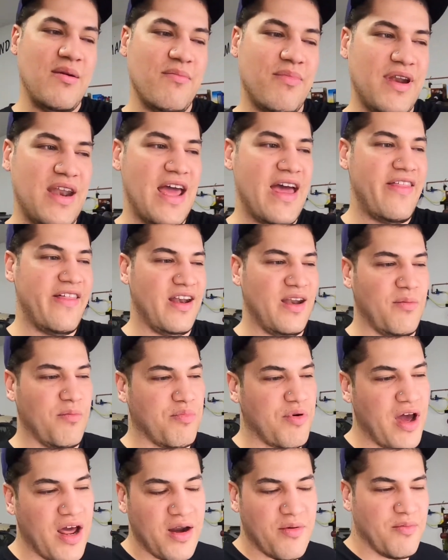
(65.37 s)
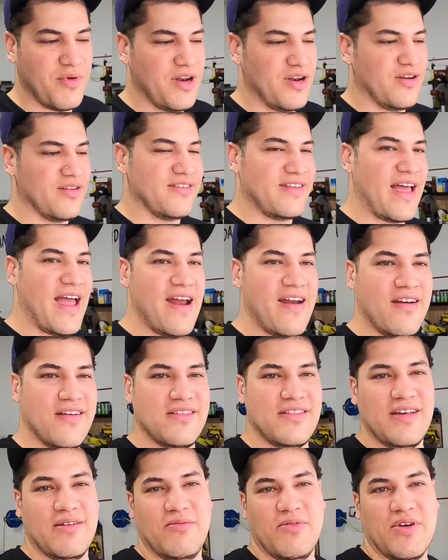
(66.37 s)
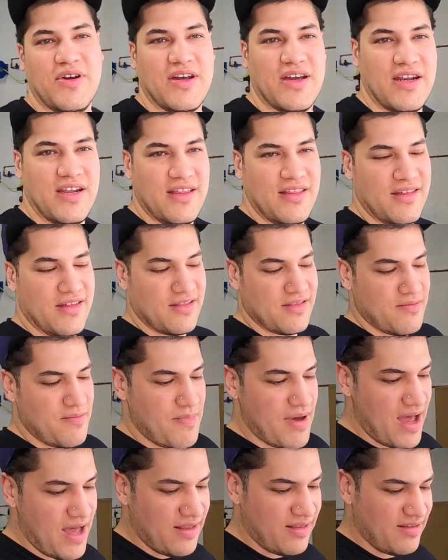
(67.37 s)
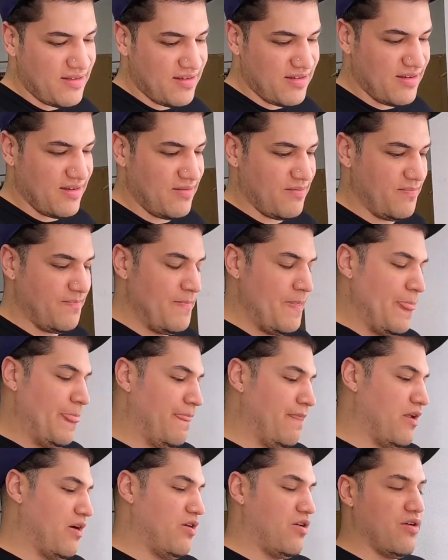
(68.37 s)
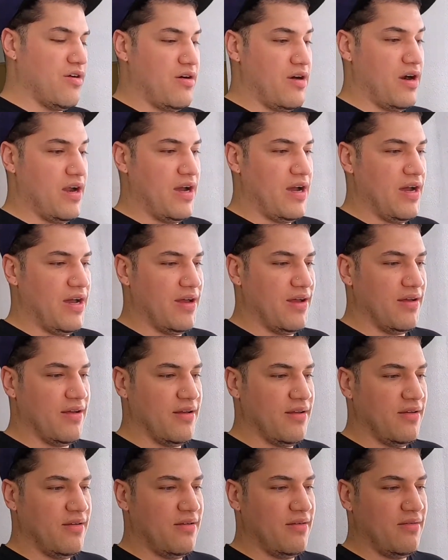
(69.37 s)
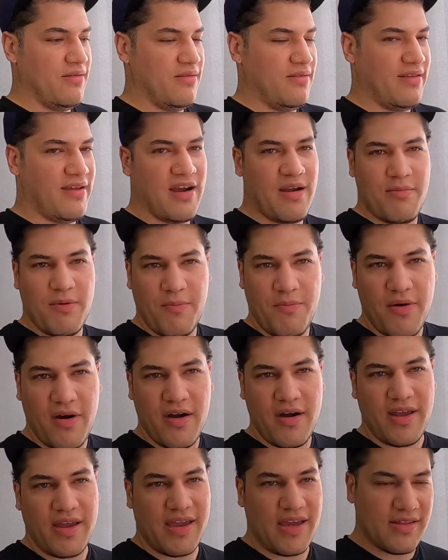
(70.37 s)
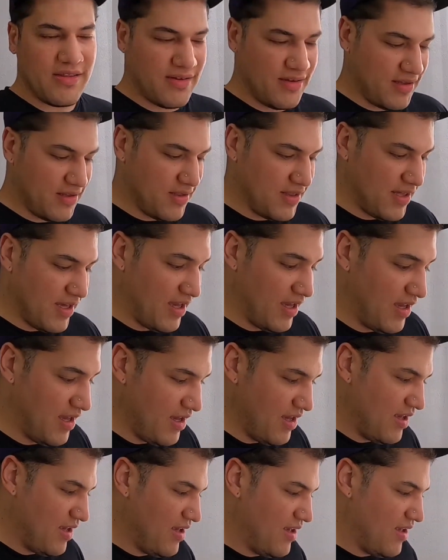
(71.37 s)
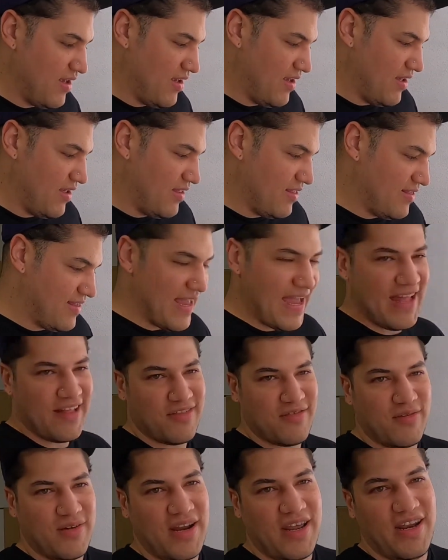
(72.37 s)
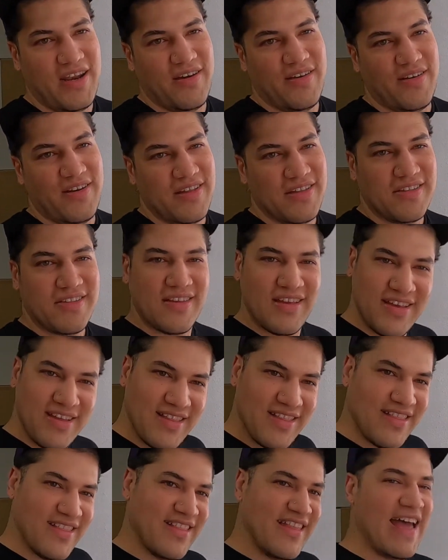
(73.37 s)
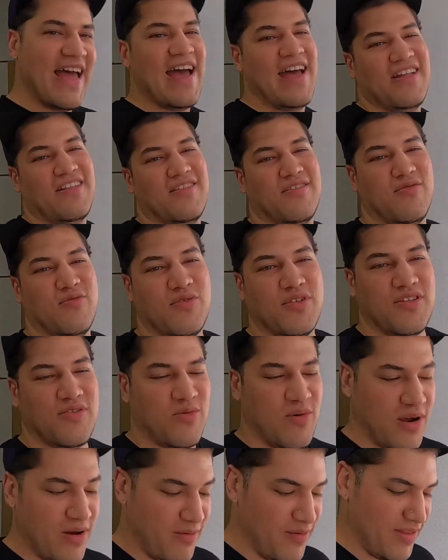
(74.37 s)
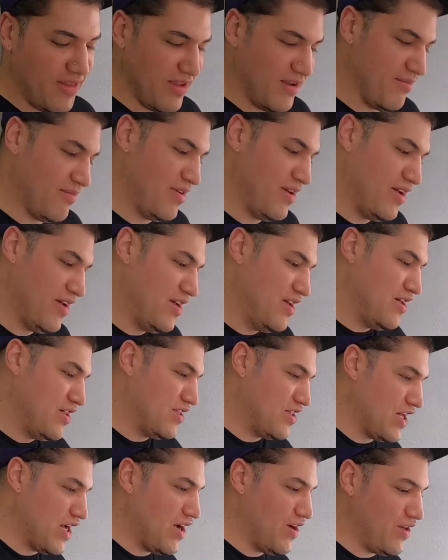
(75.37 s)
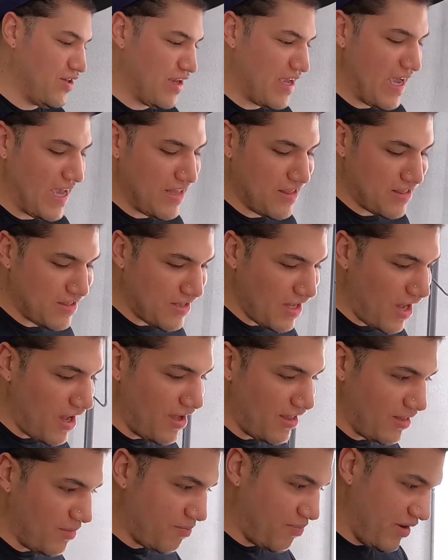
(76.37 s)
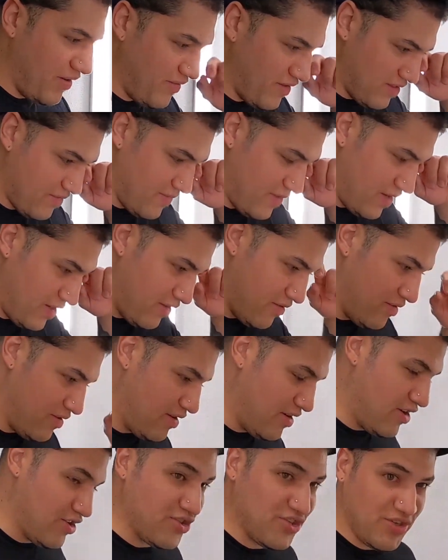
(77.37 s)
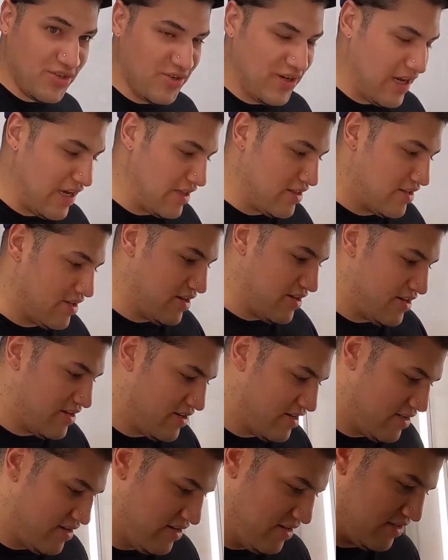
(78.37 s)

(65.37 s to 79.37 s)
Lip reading: But now that he brought them with no tires and we were gonna dismount them or tear them apart, I guess you could say, that's when I noticed that's what's wrong with them. So you guys saw in the previous video, I'll show you guys an